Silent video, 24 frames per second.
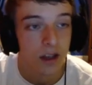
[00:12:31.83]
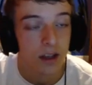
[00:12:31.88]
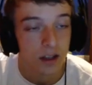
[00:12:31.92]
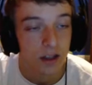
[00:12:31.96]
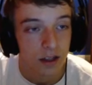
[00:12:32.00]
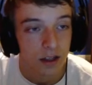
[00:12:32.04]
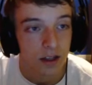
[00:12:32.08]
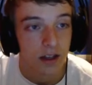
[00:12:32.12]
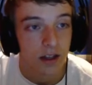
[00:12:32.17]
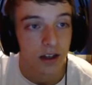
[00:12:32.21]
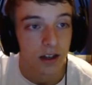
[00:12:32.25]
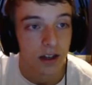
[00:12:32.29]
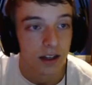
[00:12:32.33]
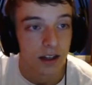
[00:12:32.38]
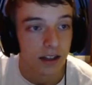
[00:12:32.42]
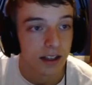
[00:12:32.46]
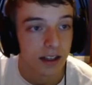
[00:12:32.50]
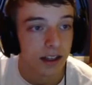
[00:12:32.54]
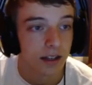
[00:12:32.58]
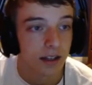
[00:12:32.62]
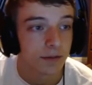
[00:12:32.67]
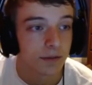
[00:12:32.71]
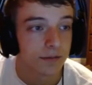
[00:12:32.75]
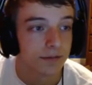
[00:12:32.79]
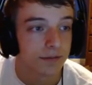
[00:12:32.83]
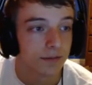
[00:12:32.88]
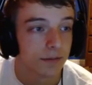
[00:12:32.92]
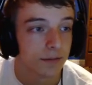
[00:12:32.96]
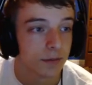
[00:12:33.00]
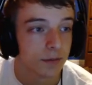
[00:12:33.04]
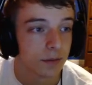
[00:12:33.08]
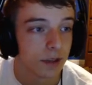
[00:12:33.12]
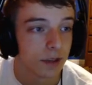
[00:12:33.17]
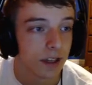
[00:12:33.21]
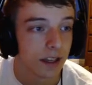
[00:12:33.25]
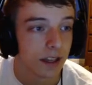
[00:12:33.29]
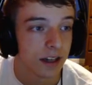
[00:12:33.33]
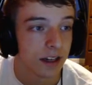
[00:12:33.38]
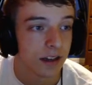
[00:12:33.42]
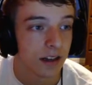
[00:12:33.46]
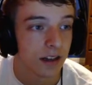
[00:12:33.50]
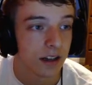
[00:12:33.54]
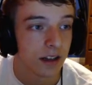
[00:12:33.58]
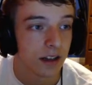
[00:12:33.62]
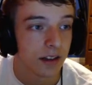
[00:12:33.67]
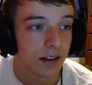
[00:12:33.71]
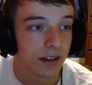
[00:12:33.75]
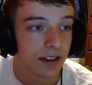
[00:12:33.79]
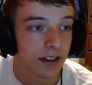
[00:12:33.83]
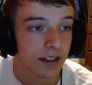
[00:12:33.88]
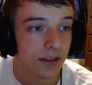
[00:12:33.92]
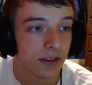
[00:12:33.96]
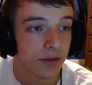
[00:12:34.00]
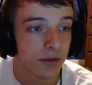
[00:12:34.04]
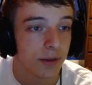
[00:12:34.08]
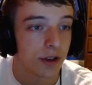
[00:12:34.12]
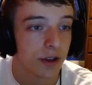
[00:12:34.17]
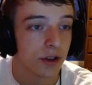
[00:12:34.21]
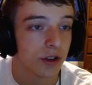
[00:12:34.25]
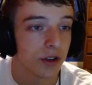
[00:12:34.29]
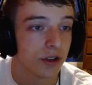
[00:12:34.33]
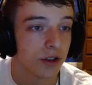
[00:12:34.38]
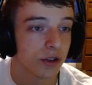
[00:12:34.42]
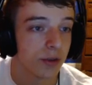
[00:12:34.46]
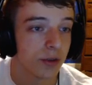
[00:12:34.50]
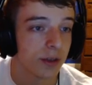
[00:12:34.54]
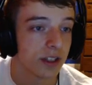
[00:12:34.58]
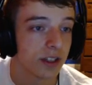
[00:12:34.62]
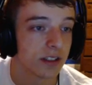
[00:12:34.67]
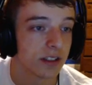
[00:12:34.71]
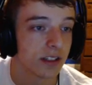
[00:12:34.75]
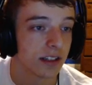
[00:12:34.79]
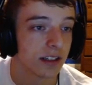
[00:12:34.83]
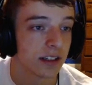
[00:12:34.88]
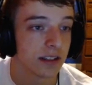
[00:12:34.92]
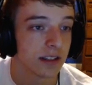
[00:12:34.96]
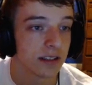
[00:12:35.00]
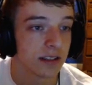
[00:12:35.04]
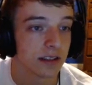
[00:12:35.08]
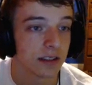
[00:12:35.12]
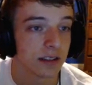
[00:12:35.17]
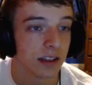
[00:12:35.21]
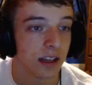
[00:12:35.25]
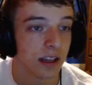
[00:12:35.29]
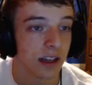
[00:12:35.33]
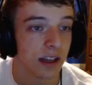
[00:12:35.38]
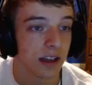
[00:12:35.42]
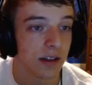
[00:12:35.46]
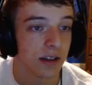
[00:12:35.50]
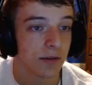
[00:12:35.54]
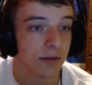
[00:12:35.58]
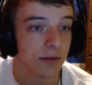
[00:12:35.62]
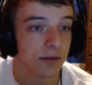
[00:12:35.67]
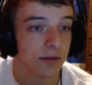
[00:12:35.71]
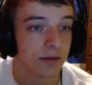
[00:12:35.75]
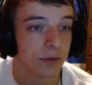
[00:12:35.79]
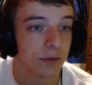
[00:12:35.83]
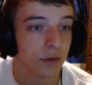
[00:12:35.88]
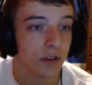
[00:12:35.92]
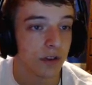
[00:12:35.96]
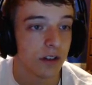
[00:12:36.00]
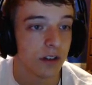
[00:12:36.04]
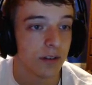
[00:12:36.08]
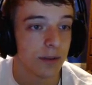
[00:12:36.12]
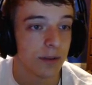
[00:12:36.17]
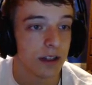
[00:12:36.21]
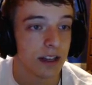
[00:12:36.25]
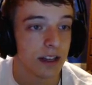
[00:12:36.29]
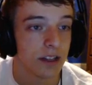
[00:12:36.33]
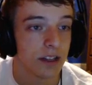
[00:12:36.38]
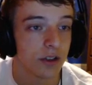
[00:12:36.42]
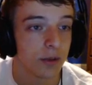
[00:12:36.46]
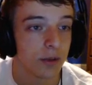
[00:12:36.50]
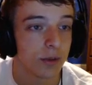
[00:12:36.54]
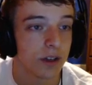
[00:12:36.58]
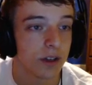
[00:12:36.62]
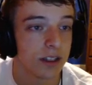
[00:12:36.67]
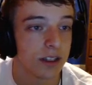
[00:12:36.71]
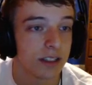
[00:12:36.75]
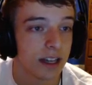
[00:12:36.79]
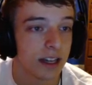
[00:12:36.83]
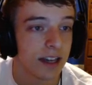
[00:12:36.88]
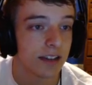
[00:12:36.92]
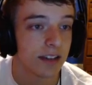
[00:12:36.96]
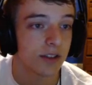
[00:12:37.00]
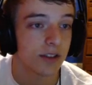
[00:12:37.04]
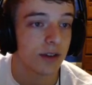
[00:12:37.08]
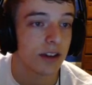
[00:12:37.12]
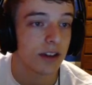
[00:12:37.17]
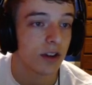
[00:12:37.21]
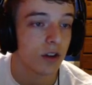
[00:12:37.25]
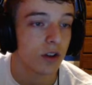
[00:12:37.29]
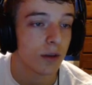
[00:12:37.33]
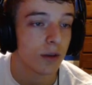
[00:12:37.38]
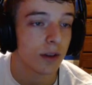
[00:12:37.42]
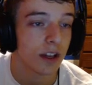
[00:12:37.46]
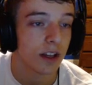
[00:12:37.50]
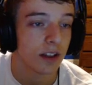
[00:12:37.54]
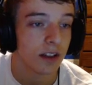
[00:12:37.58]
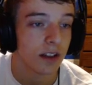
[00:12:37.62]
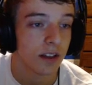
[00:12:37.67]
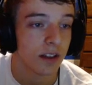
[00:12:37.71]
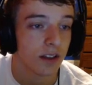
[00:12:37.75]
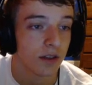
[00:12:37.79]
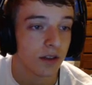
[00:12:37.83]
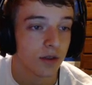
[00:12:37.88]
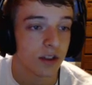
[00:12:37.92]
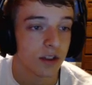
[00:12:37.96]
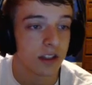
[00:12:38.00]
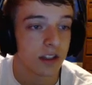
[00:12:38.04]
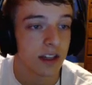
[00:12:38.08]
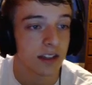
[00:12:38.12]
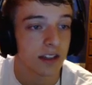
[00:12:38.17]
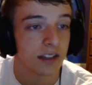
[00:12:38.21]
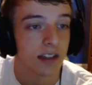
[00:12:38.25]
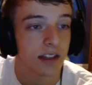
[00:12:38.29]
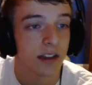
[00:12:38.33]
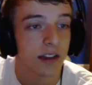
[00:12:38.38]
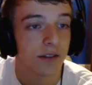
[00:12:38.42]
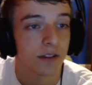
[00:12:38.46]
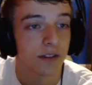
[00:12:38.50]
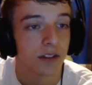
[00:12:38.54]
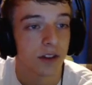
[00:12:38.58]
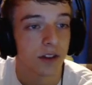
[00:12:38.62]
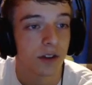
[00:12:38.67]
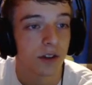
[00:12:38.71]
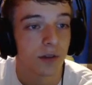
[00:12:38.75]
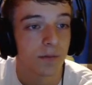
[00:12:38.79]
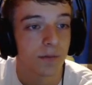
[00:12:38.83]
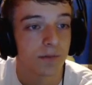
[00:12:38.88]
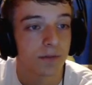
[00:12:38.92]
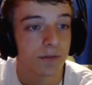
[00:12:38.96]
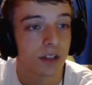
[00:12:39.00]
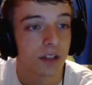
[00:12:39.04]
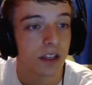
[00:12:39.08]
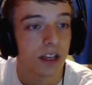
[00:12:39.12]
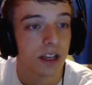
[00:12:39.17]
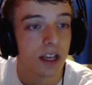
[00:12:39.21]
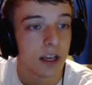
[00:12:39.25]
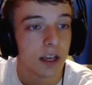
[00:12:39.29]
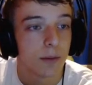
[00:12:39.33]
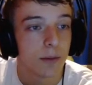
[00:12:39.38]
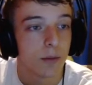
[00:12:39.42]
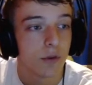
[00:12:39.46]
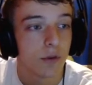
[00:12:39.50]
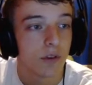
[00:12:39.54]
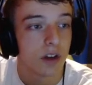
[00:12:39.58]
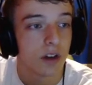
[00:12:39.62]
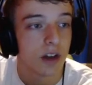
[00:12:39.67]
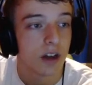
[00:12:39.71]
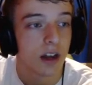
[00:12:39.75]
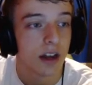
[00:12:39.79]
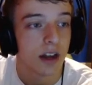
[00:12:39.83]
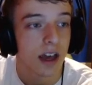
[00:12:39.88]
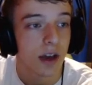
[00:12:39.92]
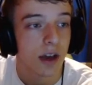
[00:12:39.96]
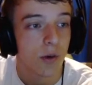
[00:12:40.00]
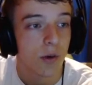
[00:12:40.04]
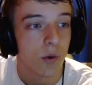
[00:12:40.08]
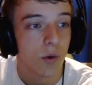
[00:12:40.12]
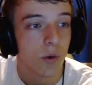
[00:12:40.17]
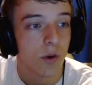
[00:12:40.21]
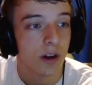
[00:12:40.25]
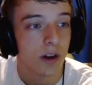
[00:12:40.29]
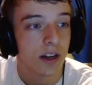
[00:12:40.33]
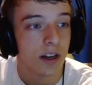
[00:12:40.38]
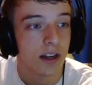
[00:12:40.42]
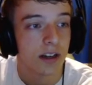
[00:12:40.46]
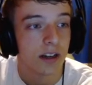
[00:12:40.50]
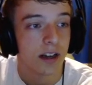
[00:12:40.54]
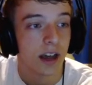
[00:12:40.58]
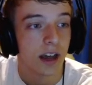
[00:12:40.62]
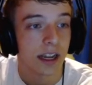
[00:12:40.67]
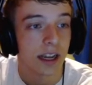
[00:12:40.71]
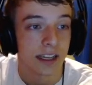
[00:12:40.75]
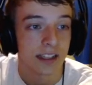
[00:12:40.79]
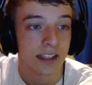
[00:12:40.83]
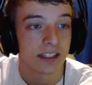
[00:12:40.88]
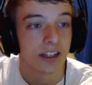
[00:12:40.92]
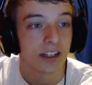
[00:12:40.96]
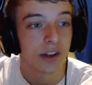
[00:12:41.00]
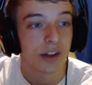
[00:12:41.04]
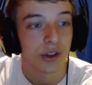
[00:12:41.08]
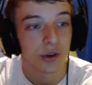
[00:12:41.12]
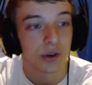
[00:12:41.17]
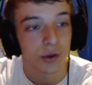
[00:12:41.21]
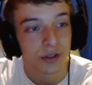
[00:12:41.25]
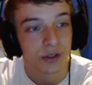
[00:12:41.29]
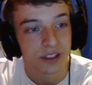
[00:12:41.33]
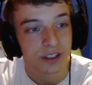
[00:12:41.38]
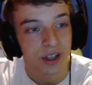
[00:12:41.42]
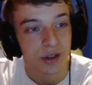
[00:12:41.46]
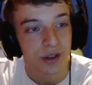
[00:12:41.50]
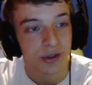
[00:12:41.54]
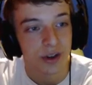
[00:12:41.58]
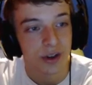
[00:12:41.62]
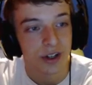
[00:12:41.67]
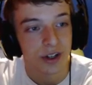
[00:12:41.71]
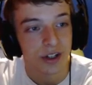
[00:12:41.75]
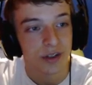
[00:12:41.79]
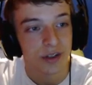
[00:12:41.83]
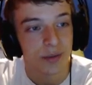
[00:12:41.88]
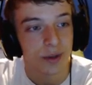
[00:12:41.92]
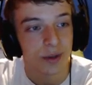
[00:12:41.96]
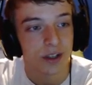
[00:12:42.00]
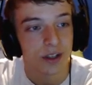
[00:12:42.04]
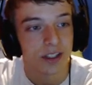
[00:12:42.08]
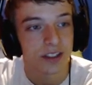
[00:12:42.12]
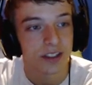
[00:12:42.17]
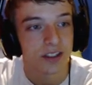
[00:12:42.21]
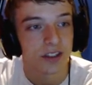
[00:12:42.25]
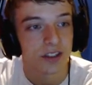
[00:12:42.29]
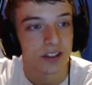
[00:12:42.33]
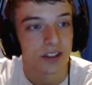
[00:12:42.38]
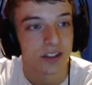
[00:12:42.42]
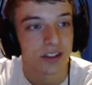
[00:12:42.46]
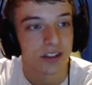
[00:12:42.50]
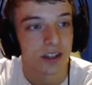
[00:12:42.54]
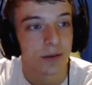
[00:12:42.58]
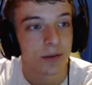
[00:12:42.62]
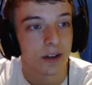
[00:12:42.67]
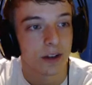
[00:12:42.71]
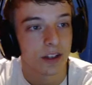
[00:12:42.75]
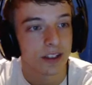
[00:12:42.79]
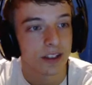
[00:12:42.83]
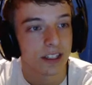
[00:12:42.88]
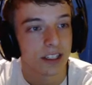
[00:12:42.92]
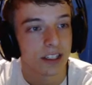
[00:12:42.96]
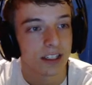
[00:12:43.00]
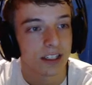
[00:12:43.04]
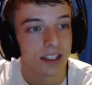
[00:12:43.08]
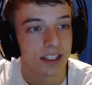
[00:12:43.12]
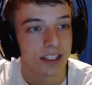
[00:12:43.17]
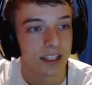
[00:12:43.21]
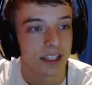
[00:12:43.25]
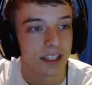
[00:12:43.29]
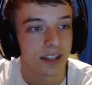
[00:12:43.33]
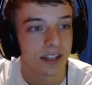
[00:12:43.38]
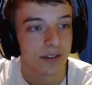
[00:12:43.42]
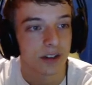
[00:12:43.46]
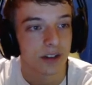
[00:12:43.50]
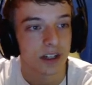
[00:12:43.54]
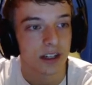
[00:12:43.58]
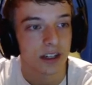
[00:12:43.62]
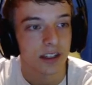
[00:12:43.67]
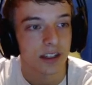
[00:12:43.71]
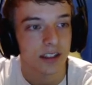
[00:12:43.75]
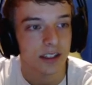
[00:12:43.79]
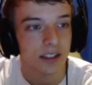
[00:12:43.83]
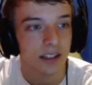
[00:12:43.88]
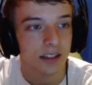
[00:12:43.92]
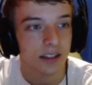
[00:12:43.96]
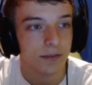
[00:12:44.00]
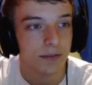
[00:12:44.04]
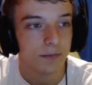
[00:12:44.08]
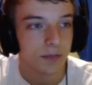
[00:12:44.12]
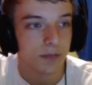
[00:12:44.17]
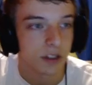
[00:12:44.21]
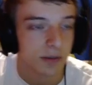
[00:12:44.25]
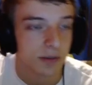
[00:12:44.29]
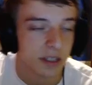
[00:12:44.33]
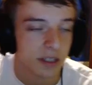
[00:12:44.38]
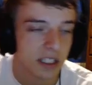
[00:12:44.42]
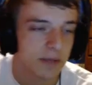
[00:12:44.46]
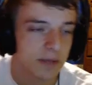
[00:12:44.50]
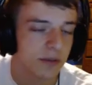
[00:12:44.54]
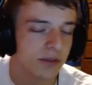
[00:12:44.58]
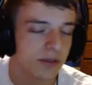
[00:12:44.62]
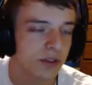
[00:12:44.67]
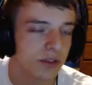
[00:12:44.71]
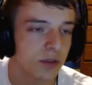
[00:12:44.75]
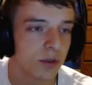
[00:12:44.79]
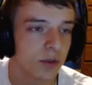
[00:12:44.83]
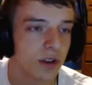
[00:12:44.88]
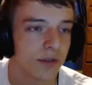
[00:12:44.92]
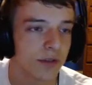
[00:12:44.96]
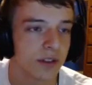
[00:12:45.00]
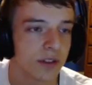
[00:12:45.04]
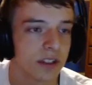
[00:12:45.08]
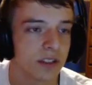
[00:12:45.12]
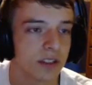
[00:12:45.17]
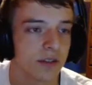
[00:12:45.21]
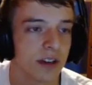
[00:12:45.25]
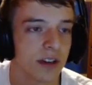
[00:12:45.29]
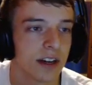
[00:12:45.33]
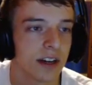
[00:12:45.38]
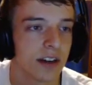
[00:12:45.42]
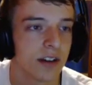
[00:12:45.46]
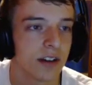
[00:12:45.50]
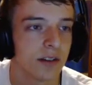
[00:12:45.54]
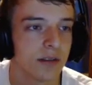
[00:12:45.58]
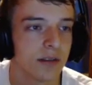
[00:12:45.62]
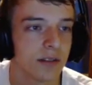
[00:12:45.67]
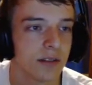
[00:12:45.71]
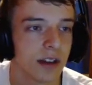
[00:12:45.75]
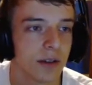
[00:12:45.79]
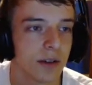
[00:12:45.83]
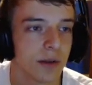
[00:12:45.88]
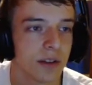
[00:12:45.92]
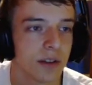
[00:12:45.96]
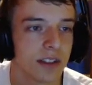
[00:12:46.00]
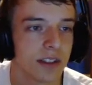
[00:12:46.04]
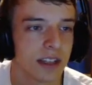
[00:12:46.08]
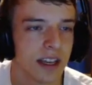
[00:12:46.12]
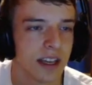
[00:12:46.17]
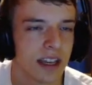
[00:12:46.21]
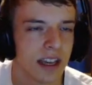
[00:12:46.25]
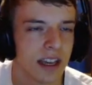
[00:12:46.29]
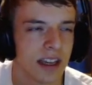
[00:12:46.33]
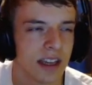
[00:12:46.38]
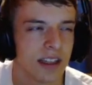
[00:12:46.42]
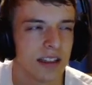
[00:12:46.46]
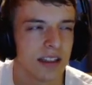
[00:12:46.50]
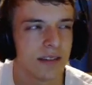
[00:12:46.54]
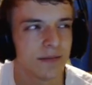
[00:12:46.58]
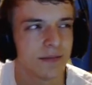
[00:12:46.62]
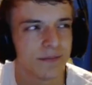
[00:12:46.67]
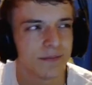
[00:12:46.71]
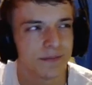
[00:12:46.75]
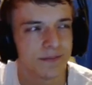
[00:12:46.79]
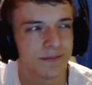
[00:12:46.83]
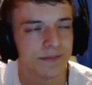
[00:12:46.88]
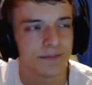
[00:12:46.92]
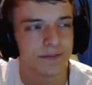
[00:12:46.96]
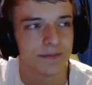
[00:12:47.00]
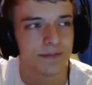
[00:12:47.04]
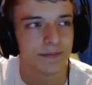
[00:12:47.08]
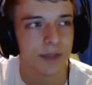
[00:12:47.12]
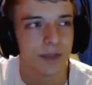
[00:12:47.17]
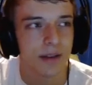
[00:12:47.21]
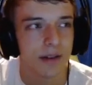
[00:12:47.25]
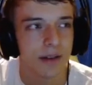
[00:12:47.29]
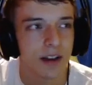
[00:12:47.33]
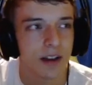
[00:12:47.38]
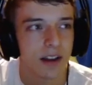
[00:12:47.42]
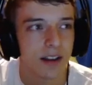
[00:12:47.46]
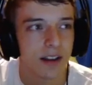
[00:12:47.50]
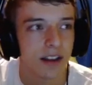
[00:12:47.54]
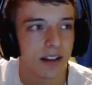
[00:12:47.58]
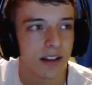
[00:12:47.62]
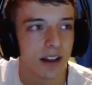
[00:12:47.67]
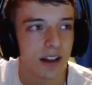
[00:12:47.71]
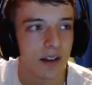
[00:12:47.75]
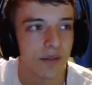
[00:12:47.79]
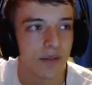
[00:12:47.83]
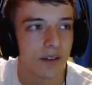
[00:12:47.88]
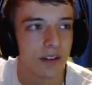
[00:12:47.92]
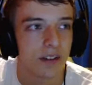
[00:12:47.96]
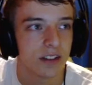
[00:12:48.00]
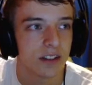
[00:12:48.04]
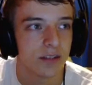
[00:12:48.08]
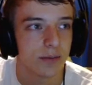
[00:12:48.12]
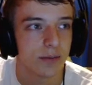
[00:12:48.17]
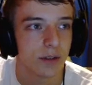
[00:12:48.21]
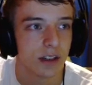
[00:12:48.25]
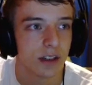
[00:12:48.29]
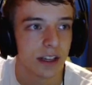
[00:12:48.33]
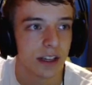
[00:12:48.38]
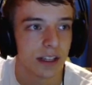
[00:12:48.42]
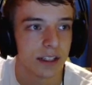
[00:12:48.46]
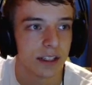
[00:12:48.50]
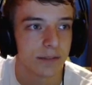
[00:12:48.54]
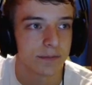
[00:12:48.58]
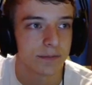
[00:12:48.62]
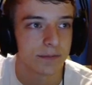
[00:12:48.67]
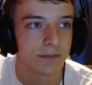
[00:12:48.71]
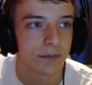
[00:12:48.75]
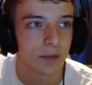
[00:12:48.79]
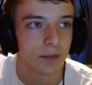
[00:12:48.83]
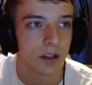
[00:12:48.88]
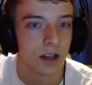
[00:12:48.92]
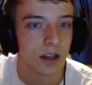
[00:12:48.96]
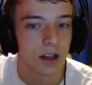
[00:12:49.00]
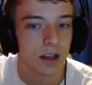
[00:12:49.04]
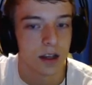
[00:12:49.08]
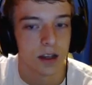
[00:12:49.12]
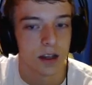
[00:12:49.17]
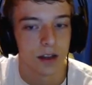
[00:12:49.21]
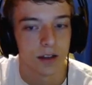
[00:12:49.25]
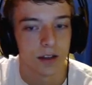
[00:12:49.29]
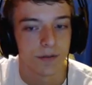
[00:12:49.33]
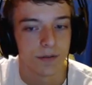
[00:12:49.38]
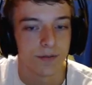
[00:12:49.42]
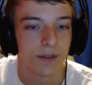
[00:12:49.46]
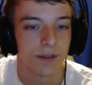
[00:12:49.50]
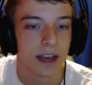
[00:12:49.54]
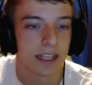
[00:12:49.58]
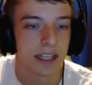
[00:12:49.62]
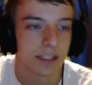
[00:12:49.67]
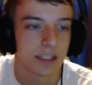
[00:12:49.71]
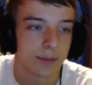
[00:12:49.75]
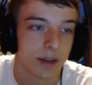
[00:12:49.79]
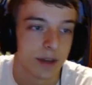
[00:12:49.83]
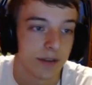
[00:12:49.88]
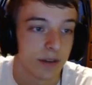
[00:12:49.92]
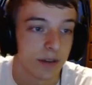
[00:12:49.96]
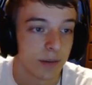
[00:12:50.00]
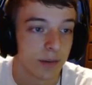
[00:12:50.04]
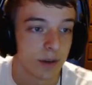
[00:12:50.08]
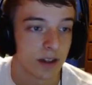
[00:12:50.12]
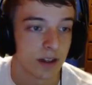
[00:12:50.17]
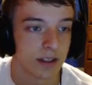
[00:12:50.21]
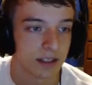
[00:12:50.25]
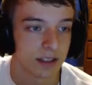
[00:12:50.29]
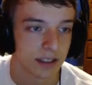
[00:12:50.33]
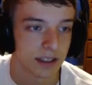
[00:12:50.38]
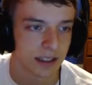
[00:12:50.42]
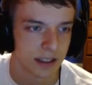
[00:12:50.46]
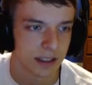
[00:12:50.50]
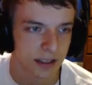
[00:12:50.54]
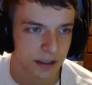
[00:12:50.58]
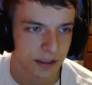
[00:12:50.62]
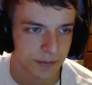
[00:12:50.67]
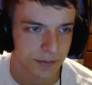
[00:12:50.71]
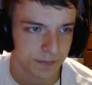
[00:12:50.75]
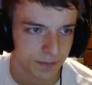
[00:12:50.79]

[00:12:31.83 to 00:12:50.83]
yeah. And that's it with my RU picks, guys. And moving on to my last 3 picks, I still had all my NU slots left, so moving on, I wanted, I guess, another Stealth Rocker plus just something else I could take a hit very nicely. Because my team's super offensive right now, I would say. Maybe not offensive, but like fast pivot mons, I guess.